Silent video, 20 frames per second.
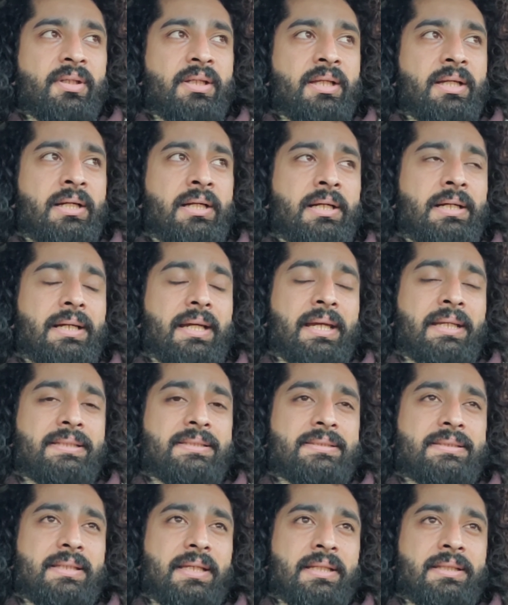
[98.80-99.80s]

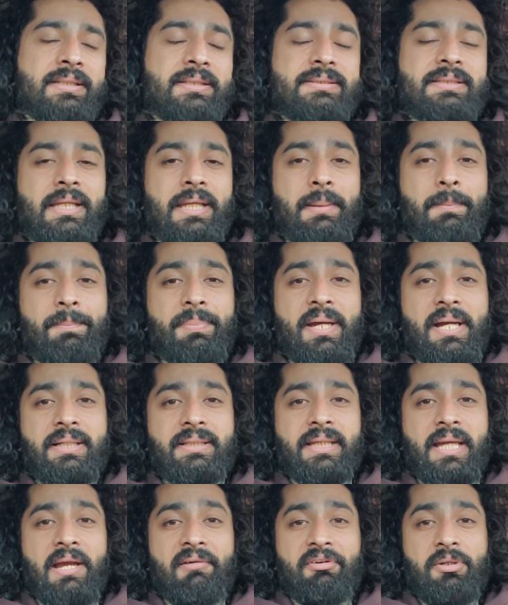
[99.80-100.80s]
It doesn't
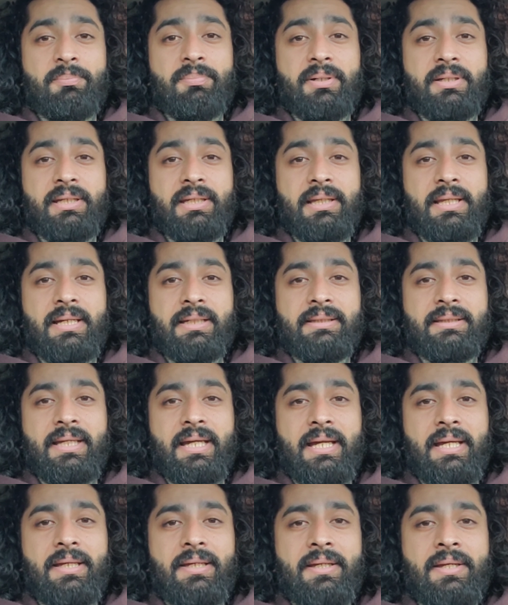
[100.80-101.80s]
impact everybody like
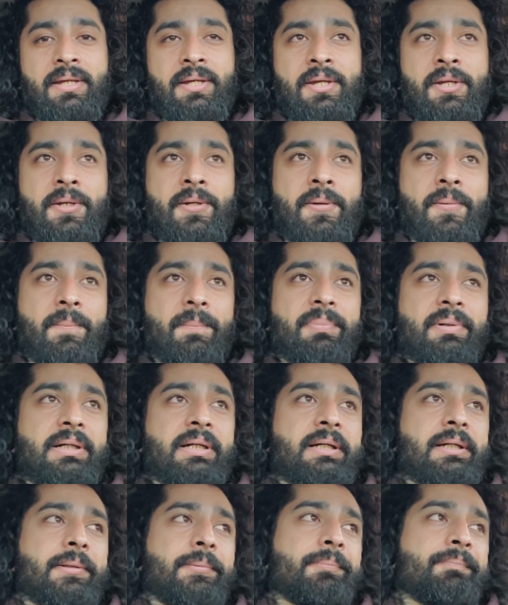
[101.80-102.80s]
that,
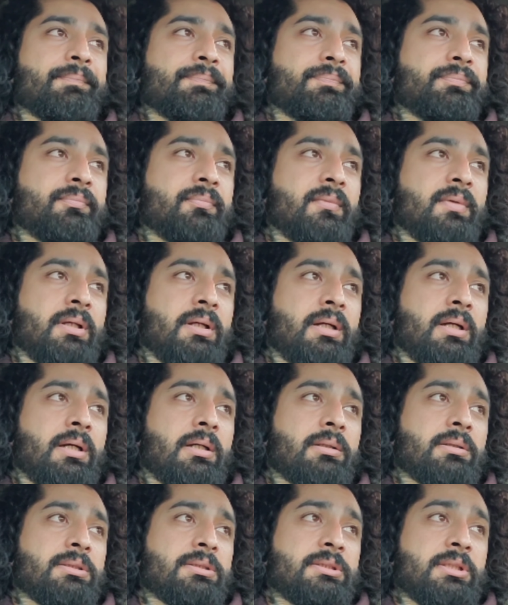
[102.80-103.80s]
but
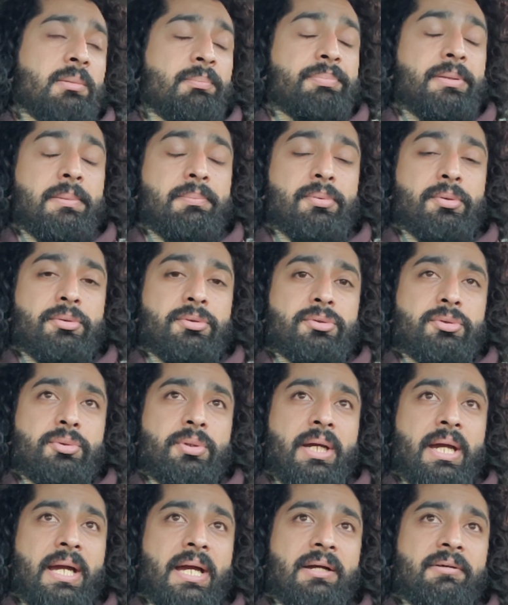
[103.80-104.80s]
some people do
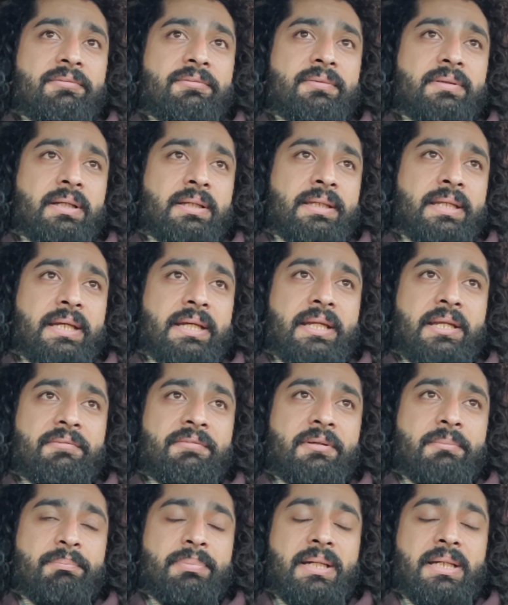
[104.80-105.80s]
have negative
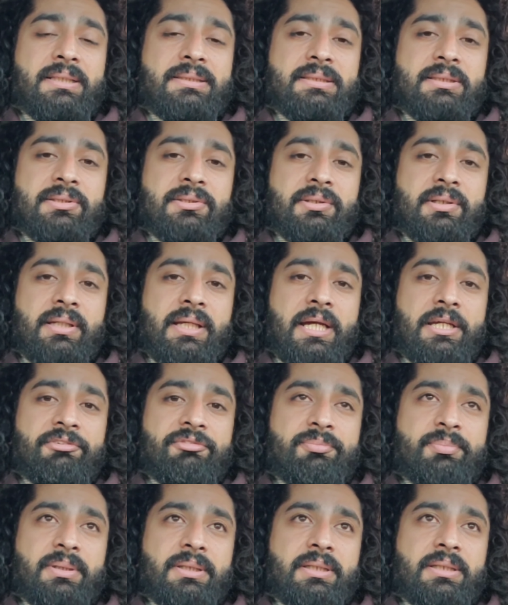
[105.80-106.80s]
impacts in their life
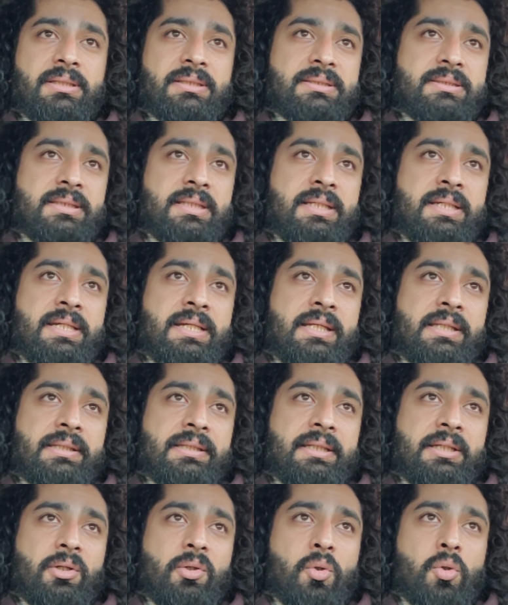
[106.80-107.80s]
because
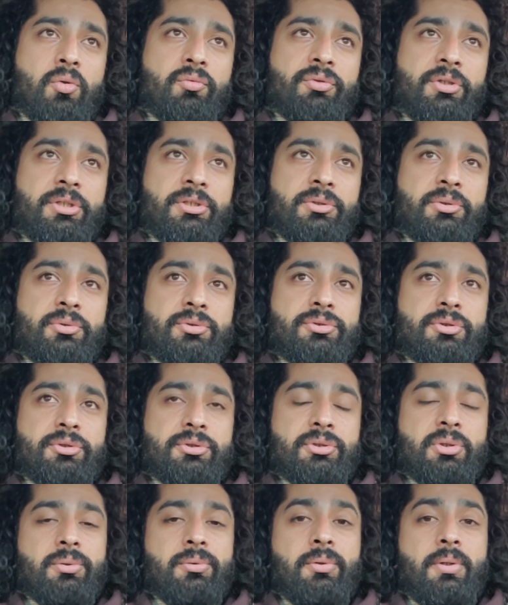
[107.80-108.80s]
they overuse or
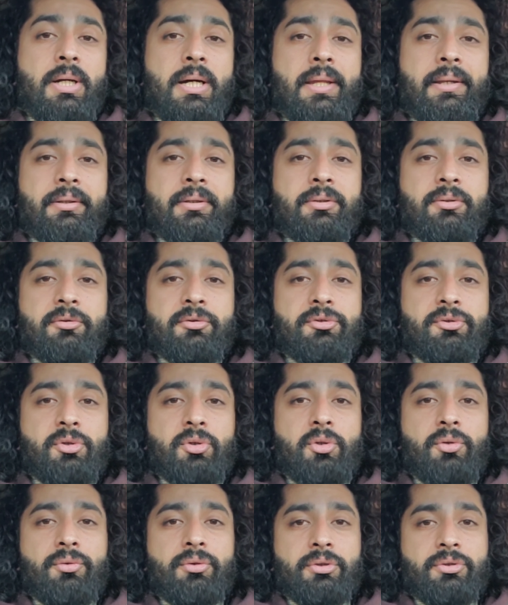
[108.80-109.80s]
don't know how to
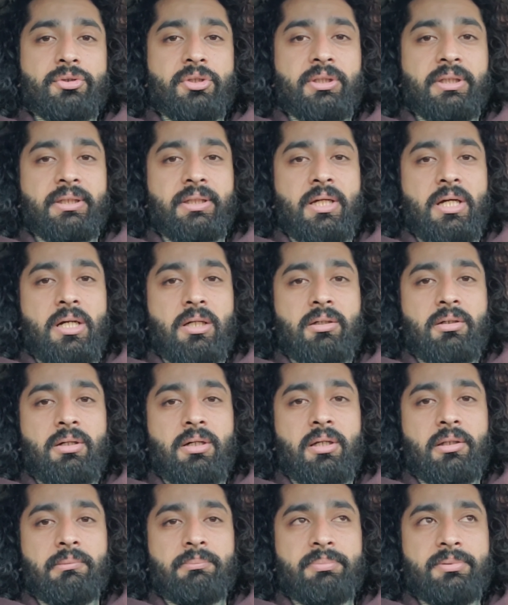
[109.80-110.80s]
control their drug and
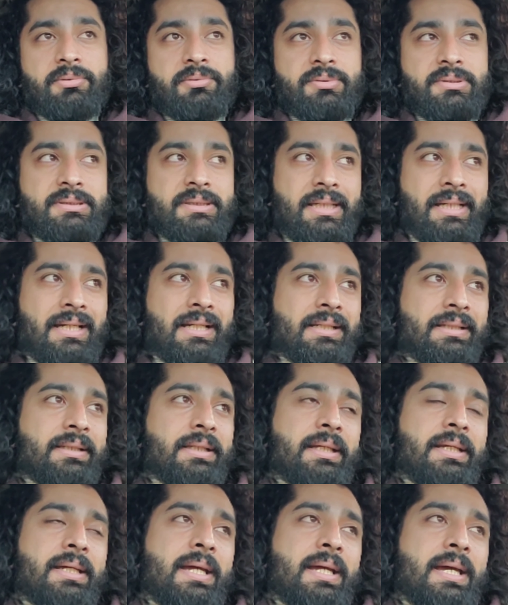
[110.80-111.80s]
alcohol abuse. And
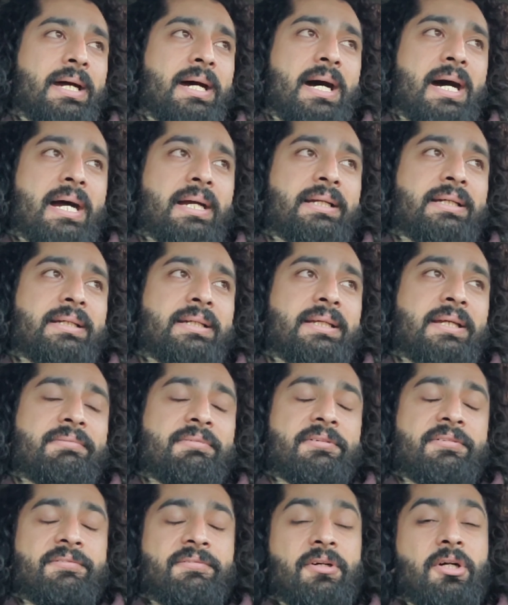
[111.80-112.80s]
I could give a
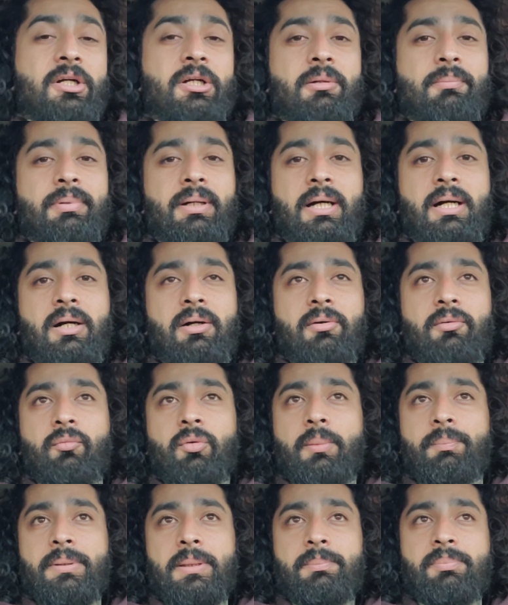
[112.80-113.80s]
fuck about
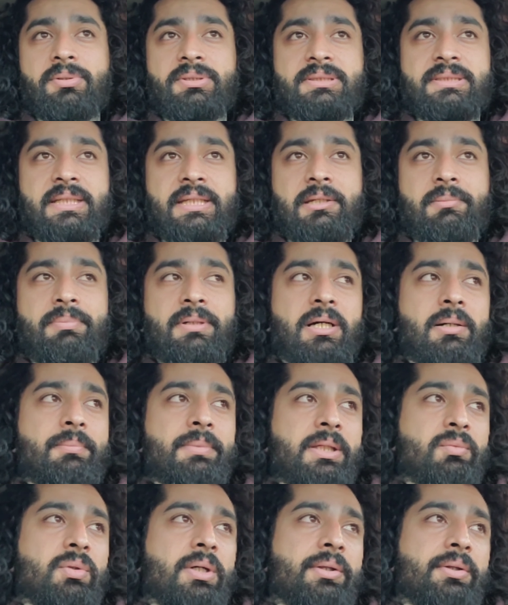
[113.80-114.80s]
what people say about
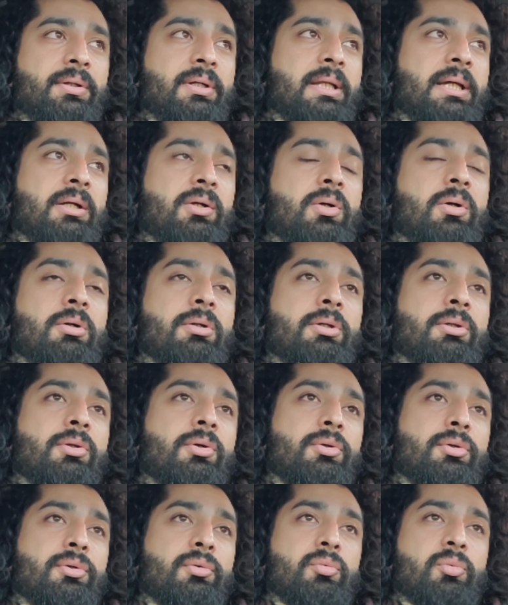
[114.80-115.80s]
me, whether like, oh, you know,
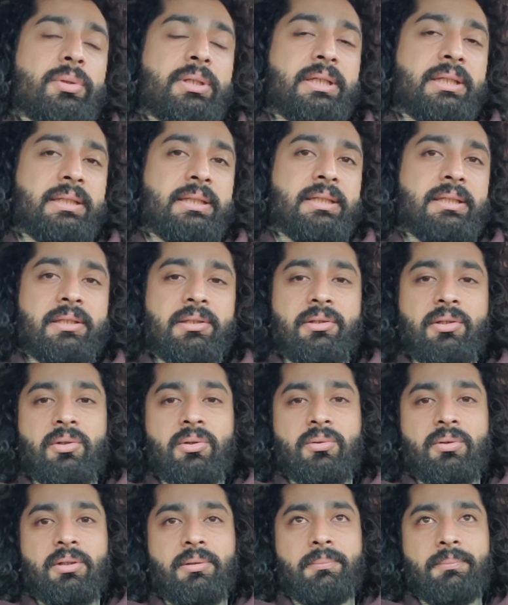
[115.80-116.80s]
you're weak, you
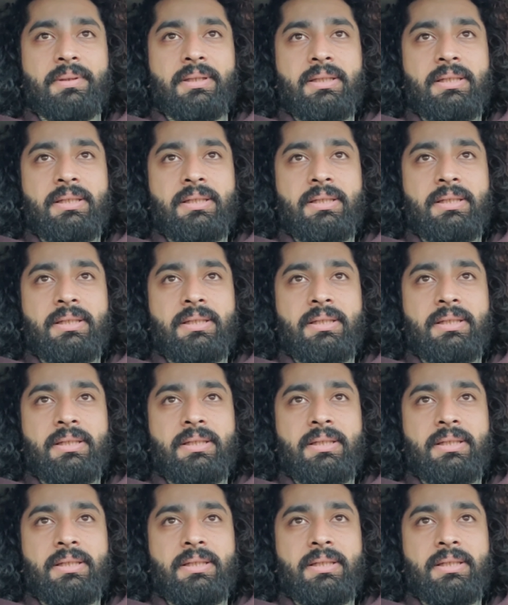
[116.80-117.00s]
know,